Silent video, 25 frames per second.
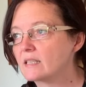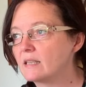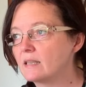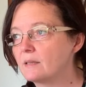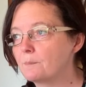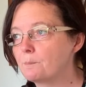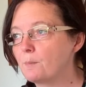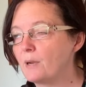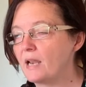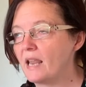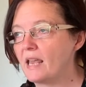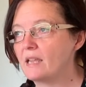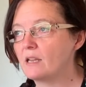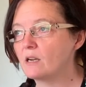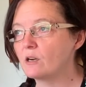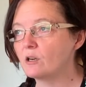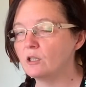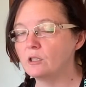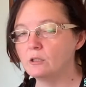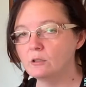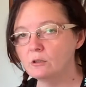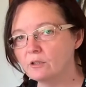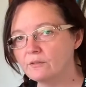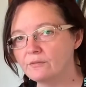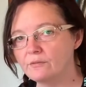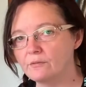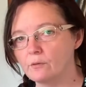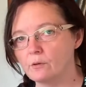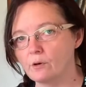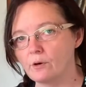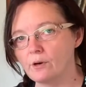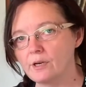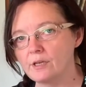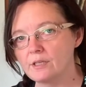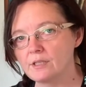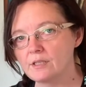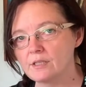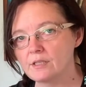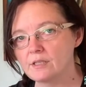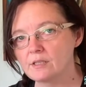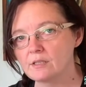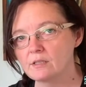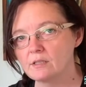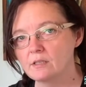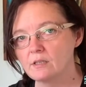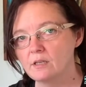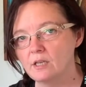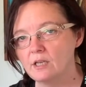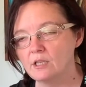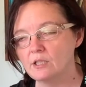the player look for it.
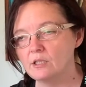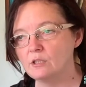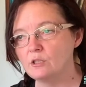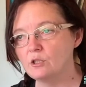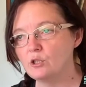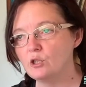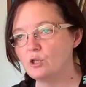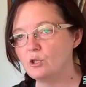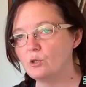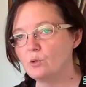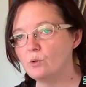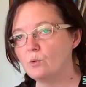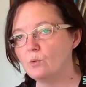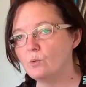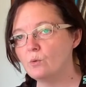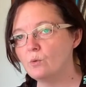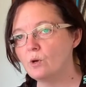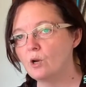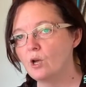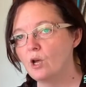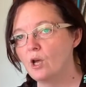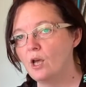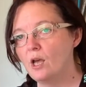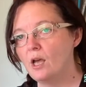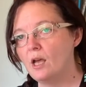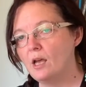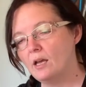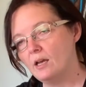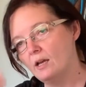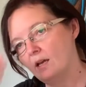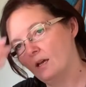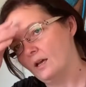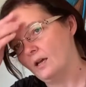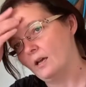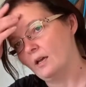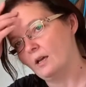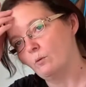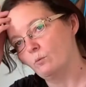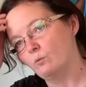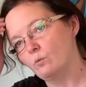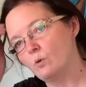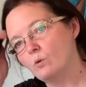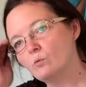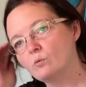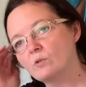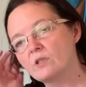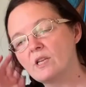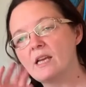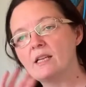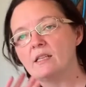You
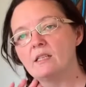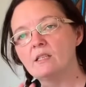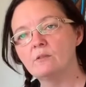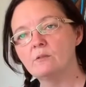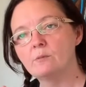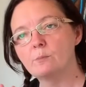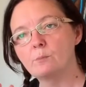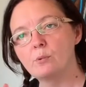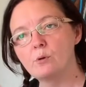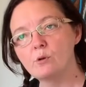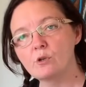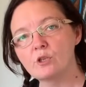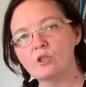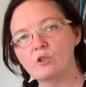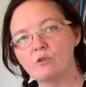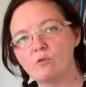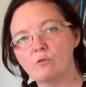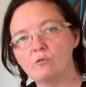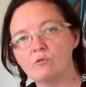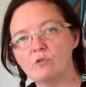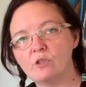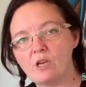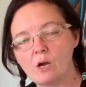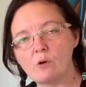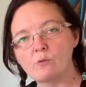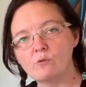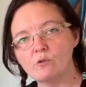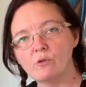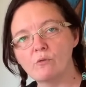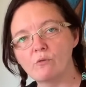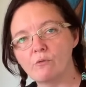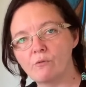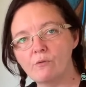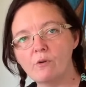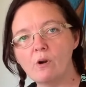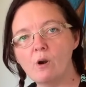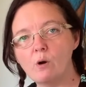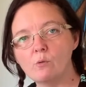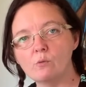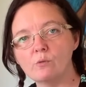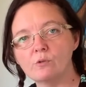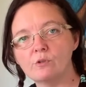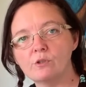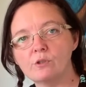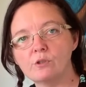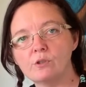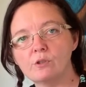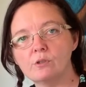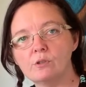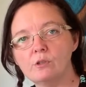won't get it pushed down your
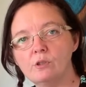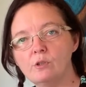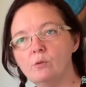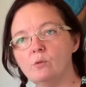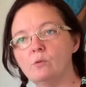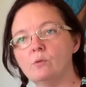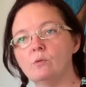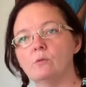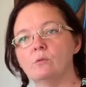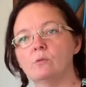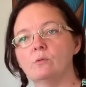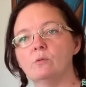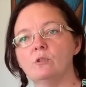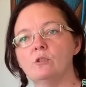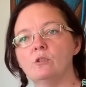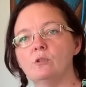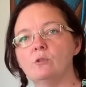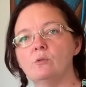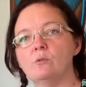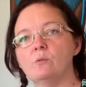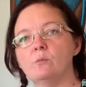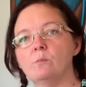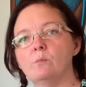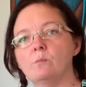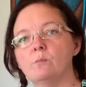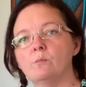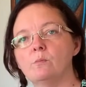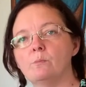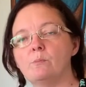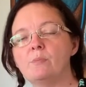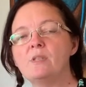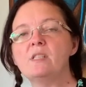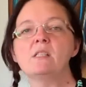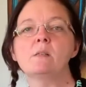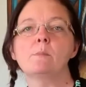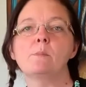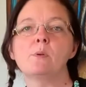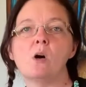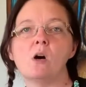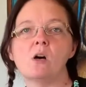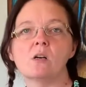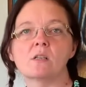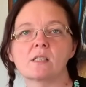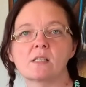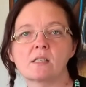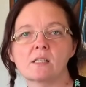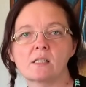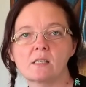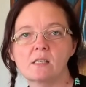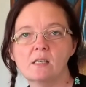throat. You beat a
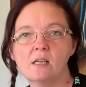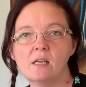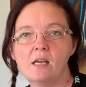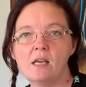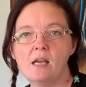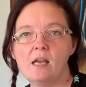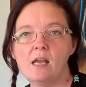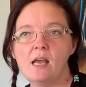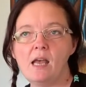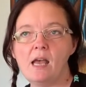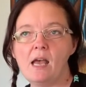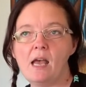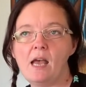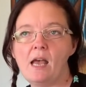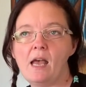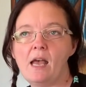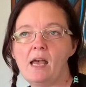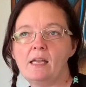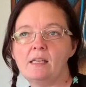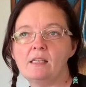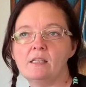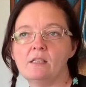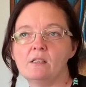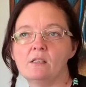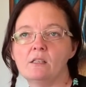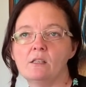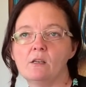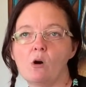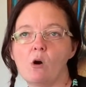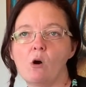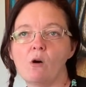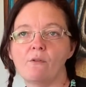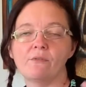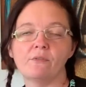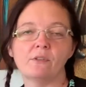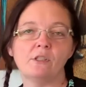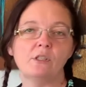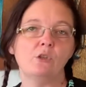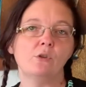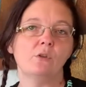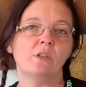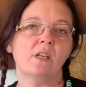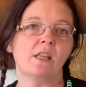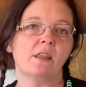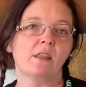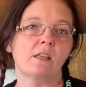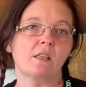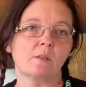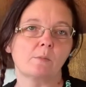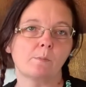boss, and often you
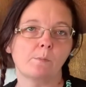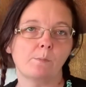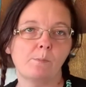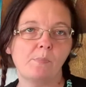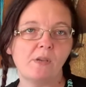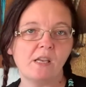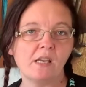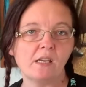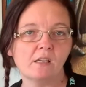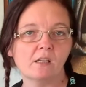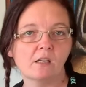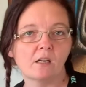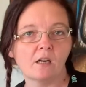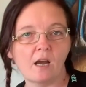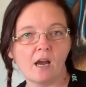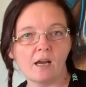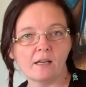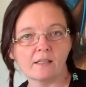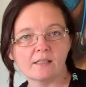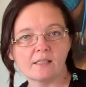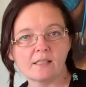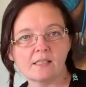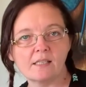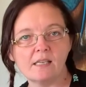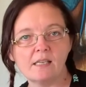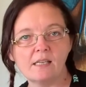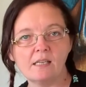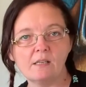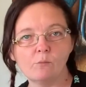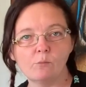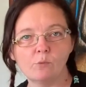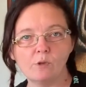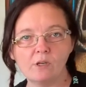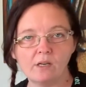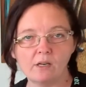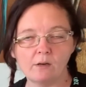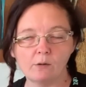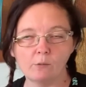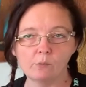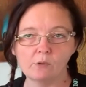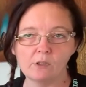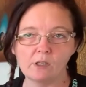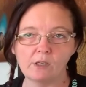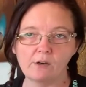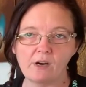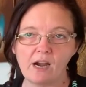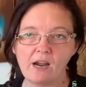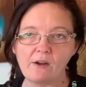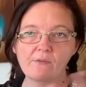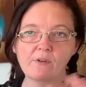get this big cutscene
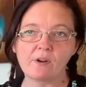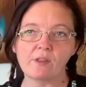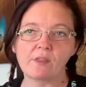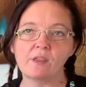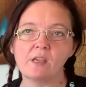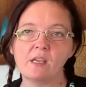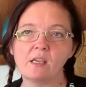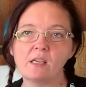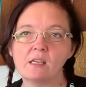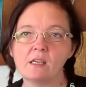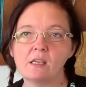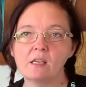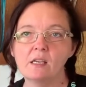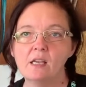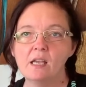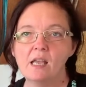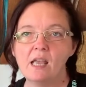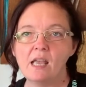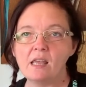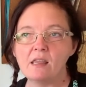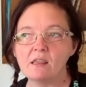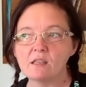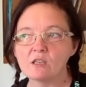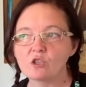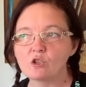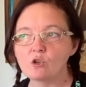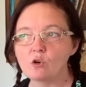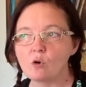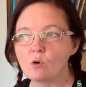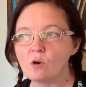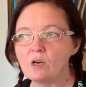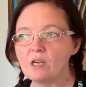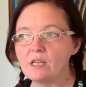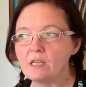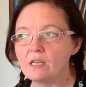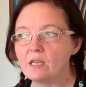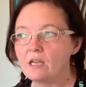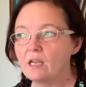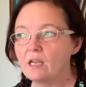where everything in the story